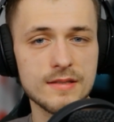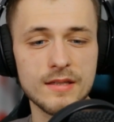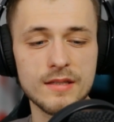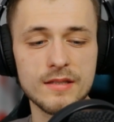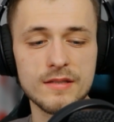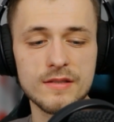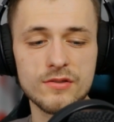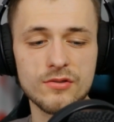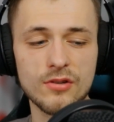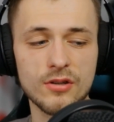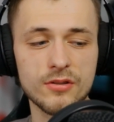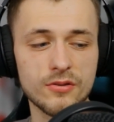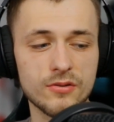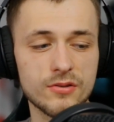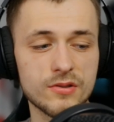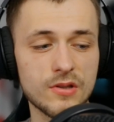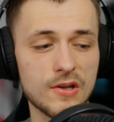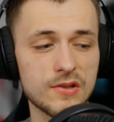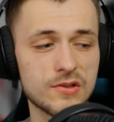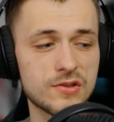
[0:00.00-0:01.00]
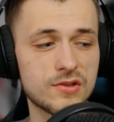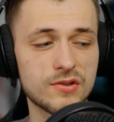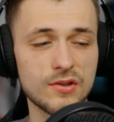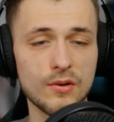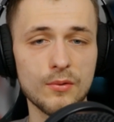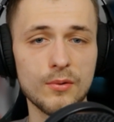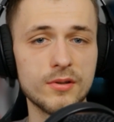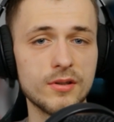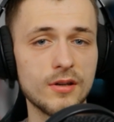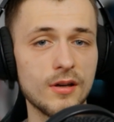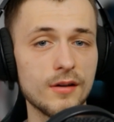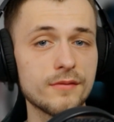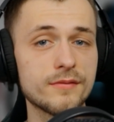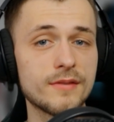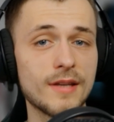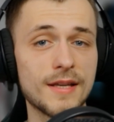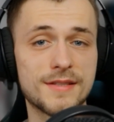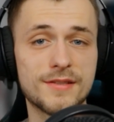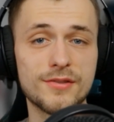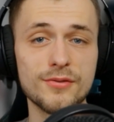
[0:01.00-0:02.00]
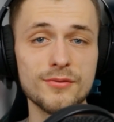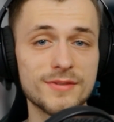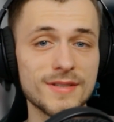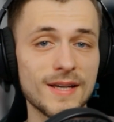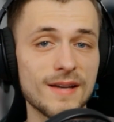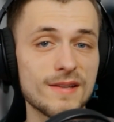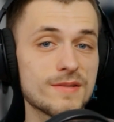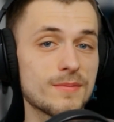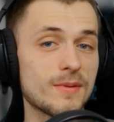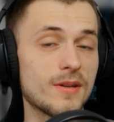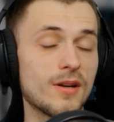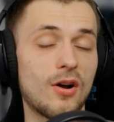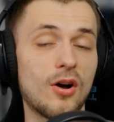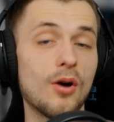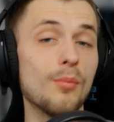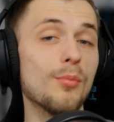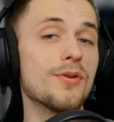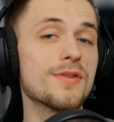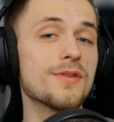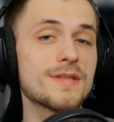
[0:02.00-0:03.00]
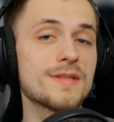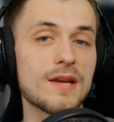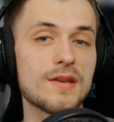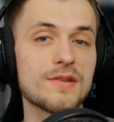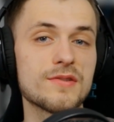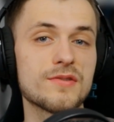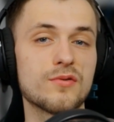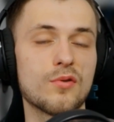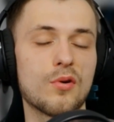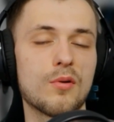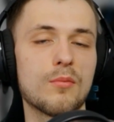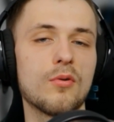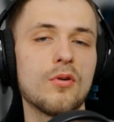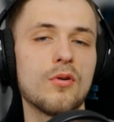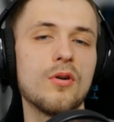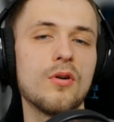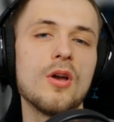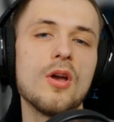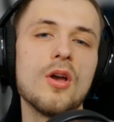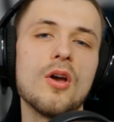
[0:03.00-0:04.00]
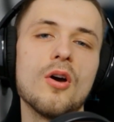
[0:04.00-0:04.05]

the instructor taught slow enough that 2x speed almost sounds normal,